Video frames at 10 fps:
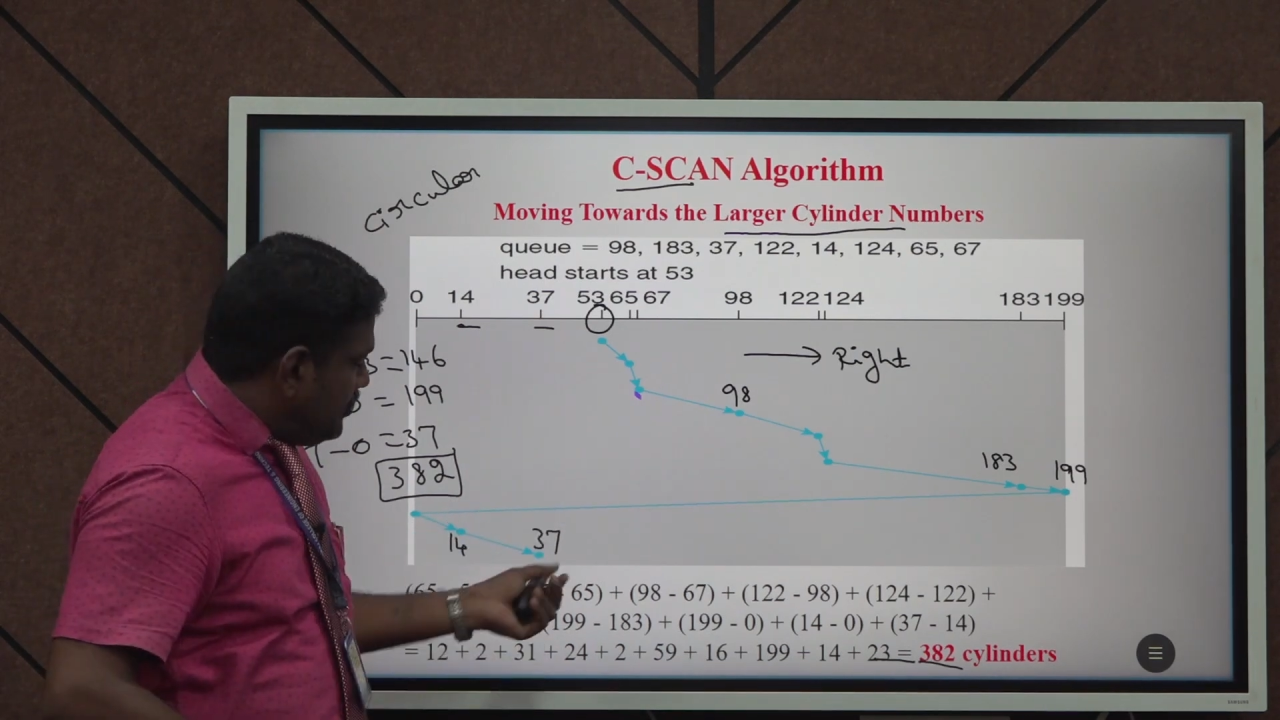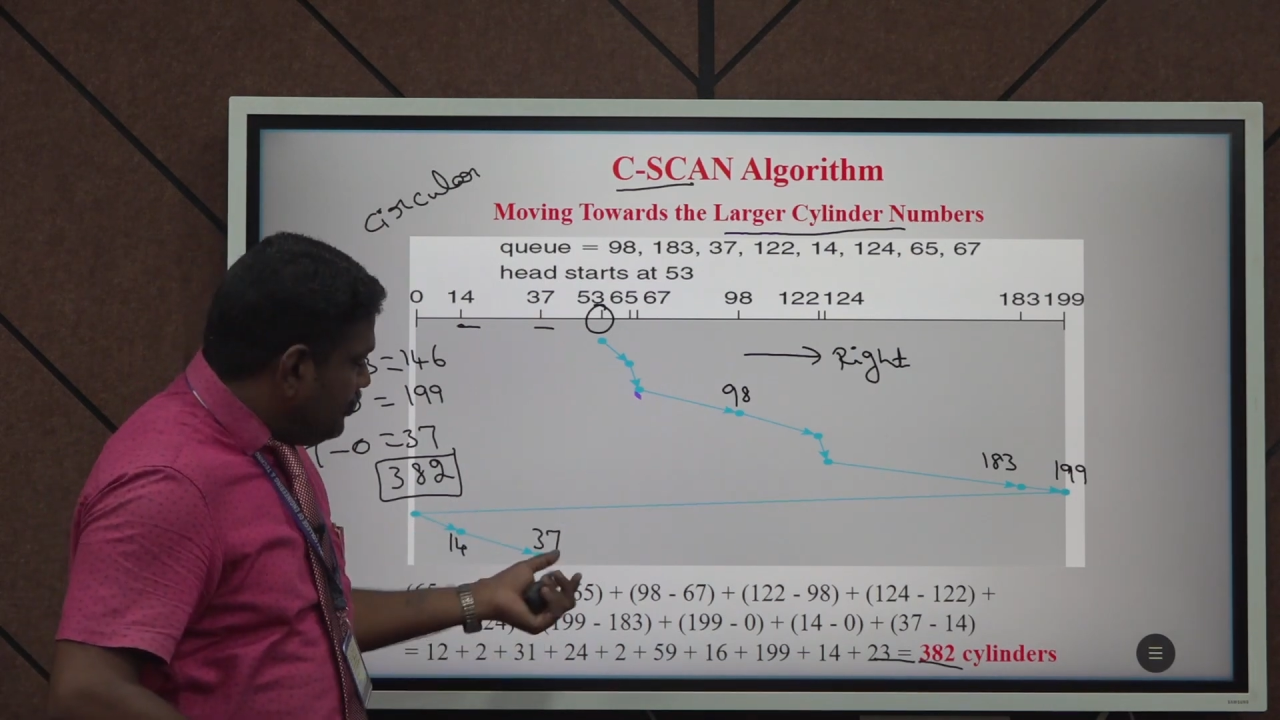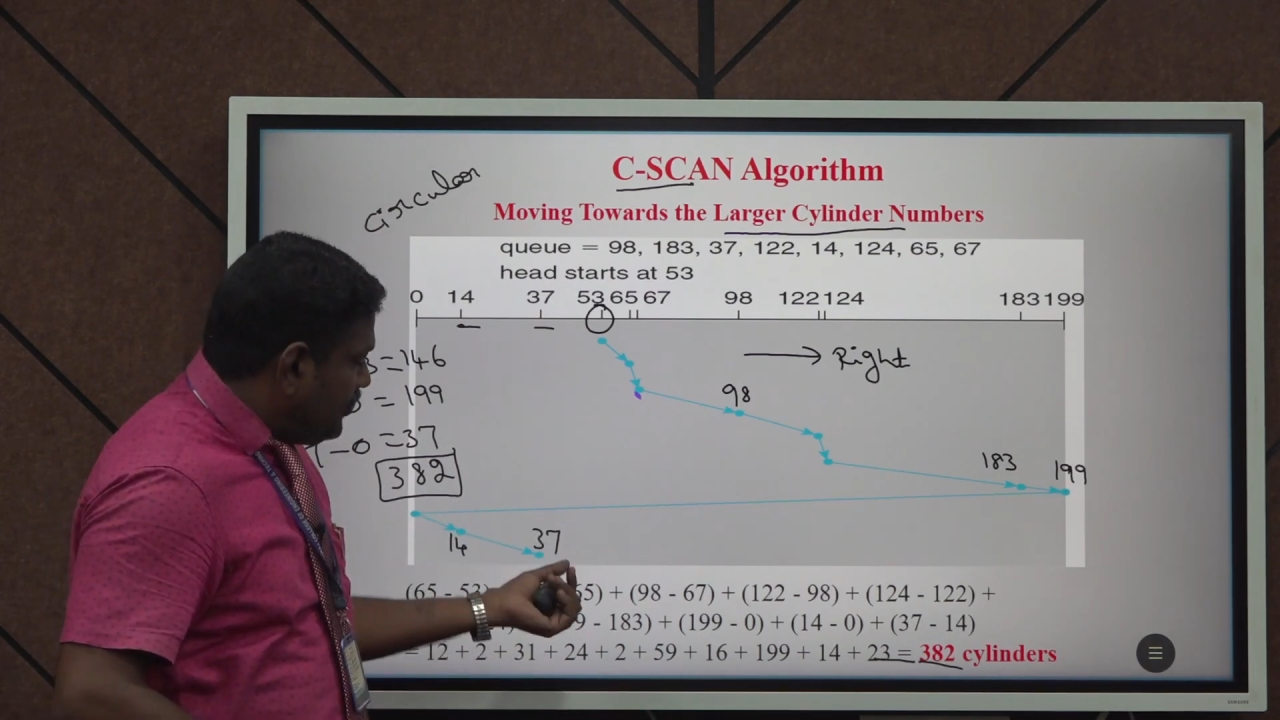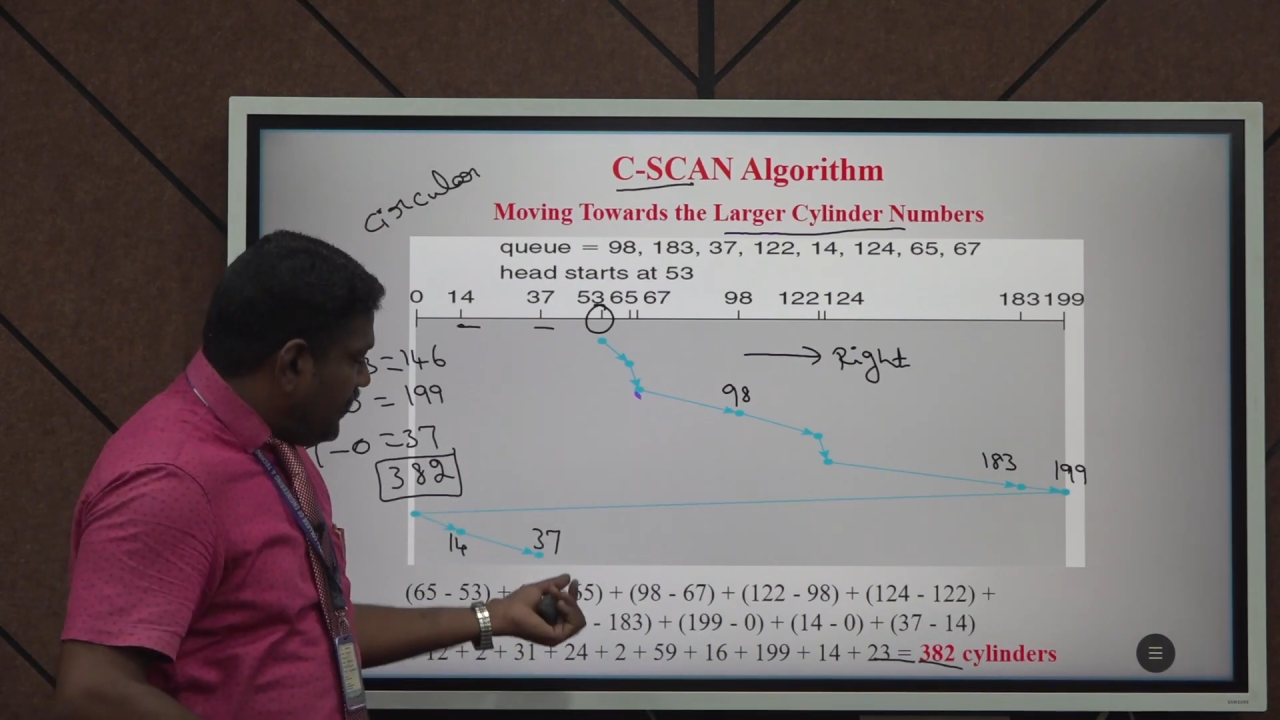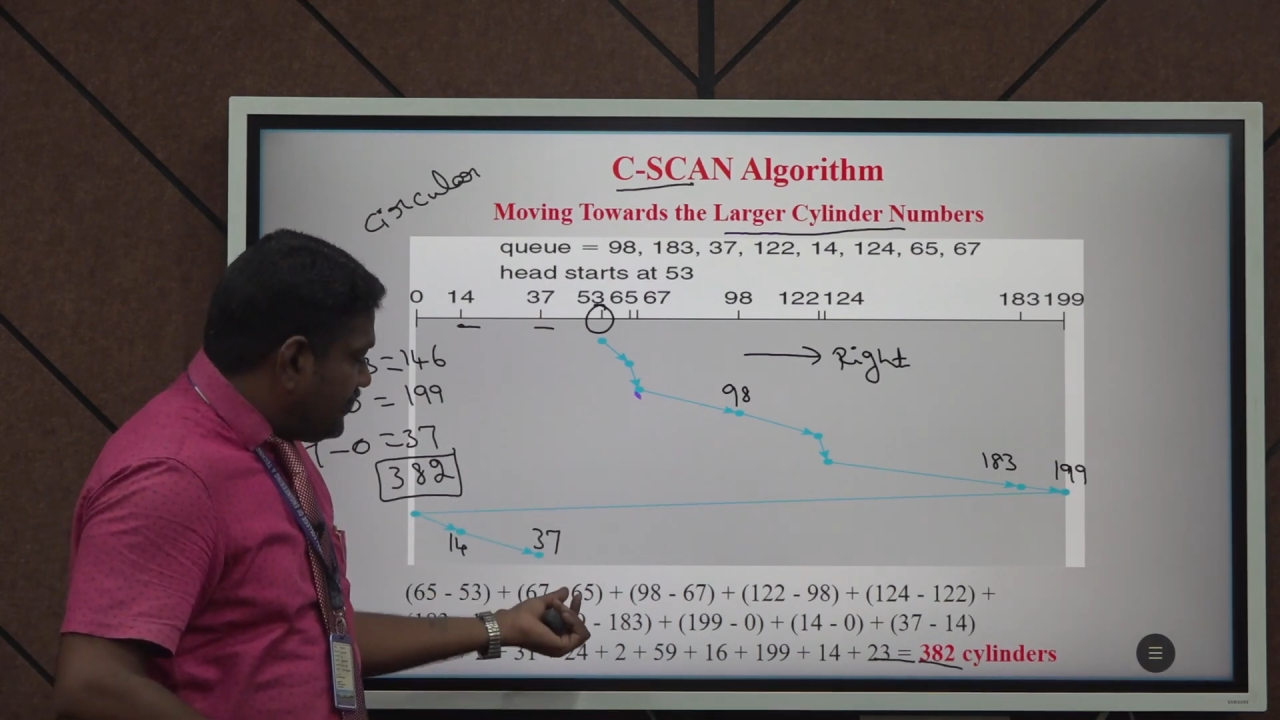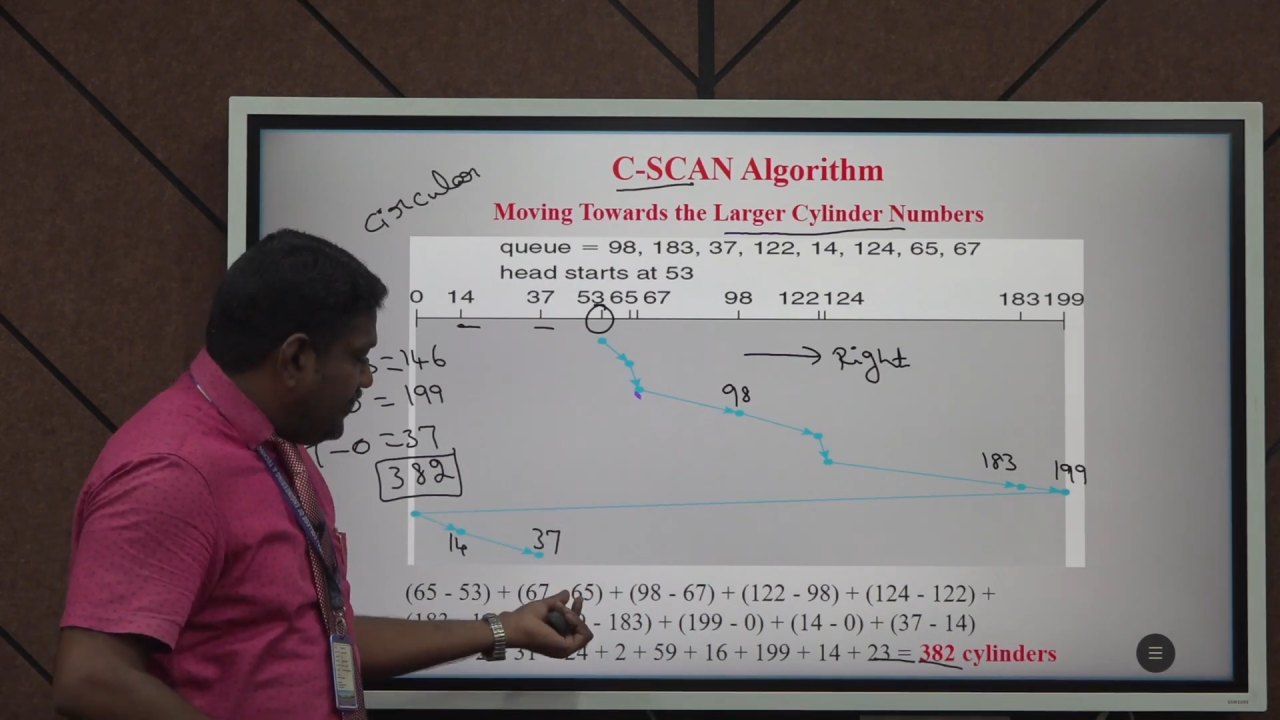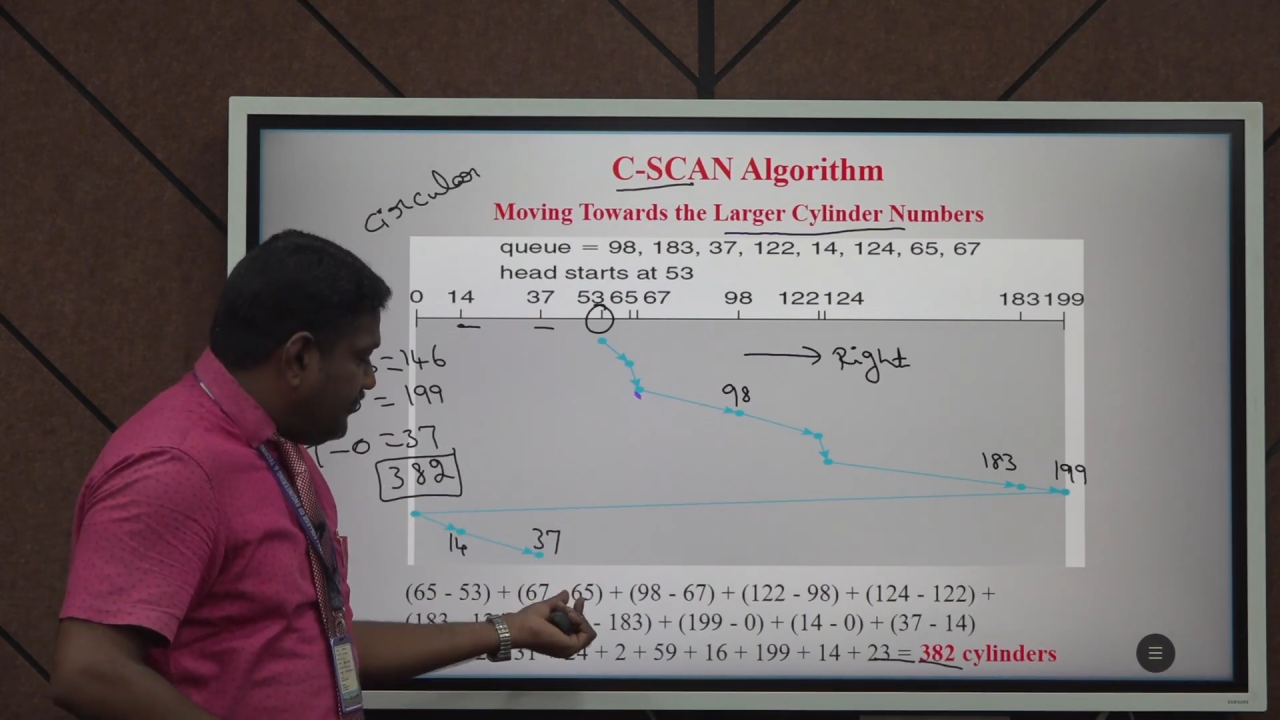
you take the